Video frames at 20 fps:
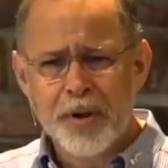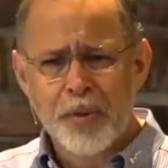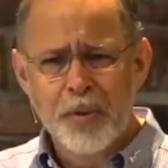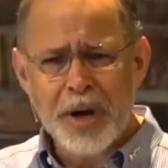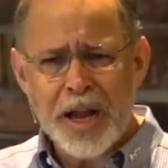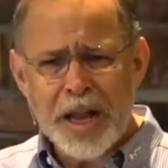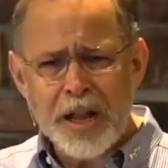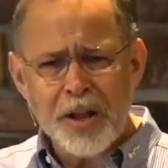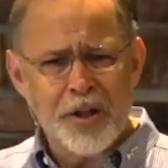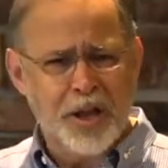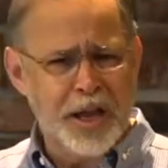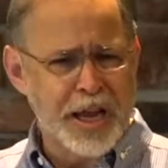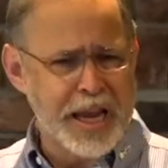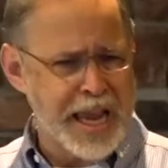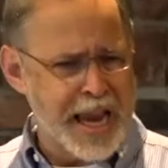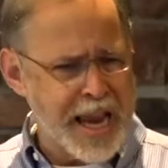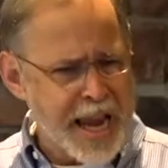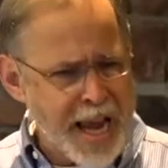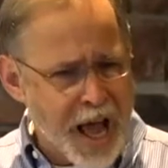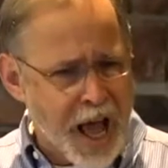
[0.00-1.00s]
When I look at
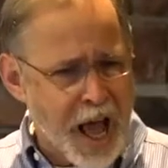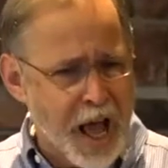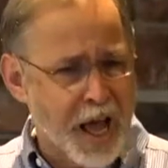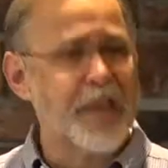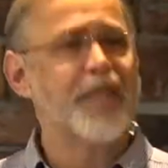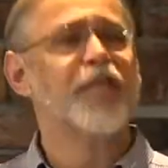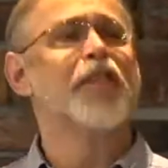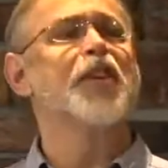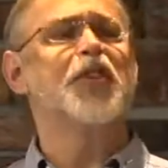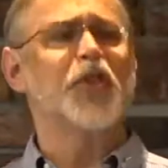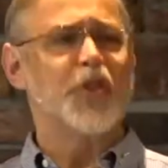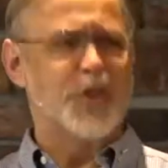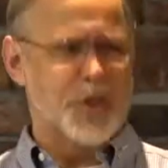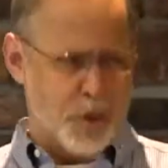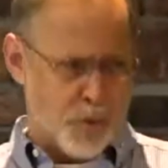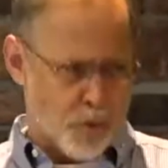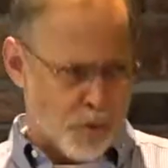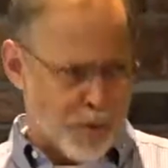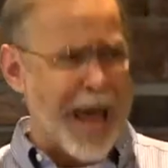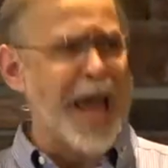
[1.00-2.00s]
Enoch, this is
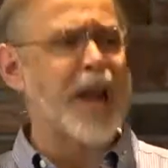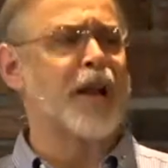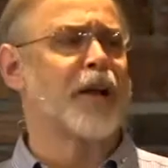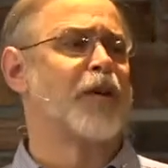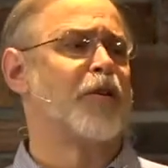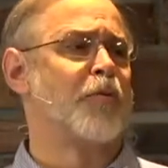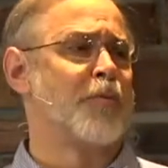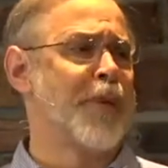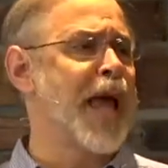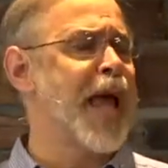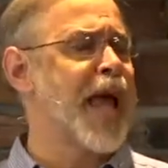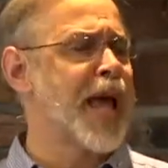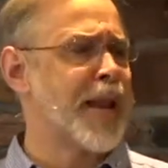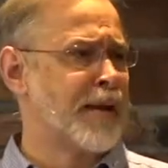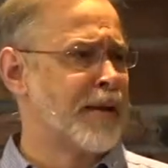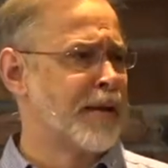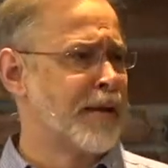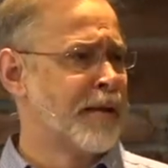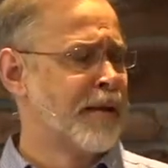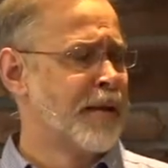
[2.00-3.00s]
a radical man.
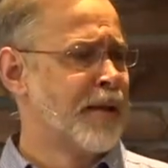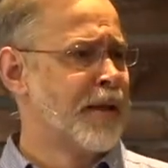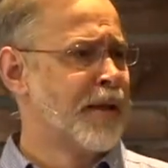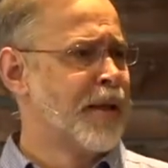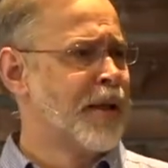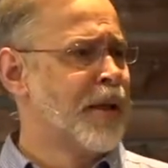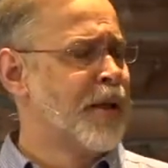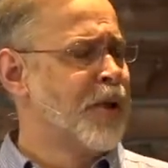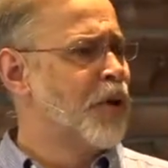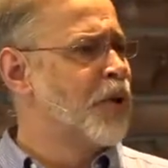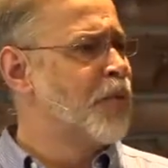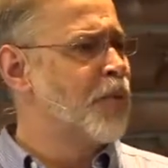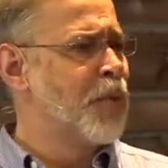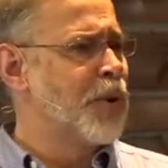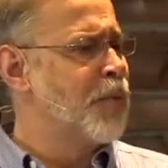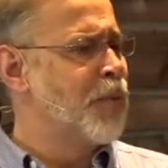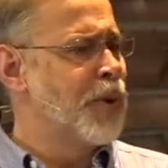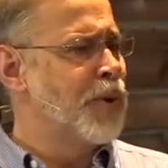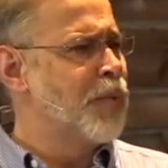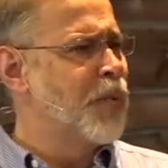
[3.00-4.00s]
Uh,
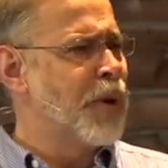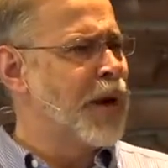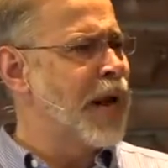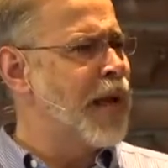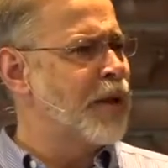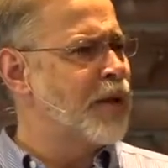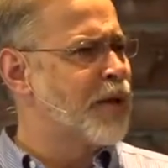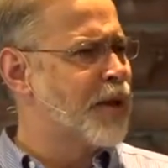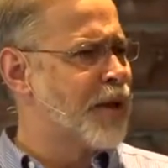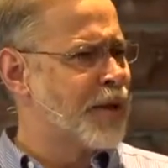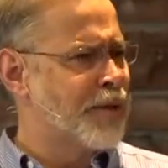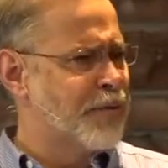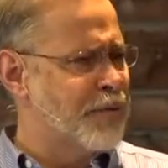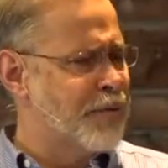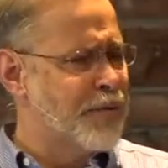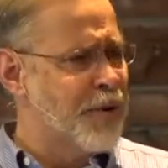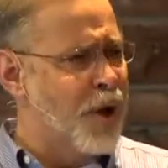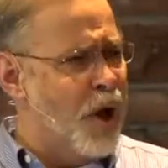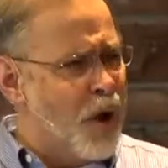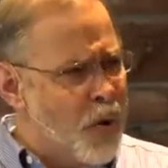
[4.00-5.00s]
when I look at
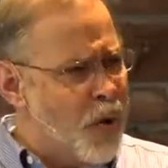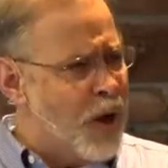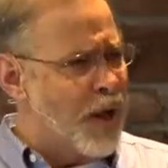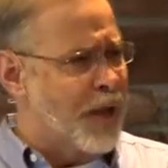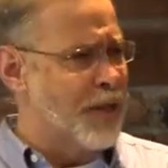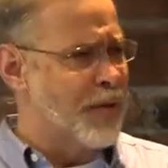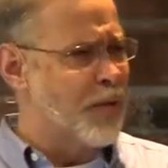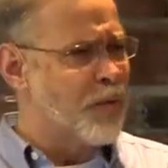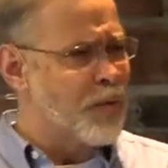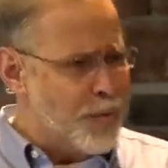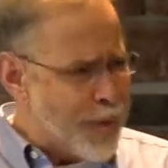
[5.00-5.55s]
Noah, a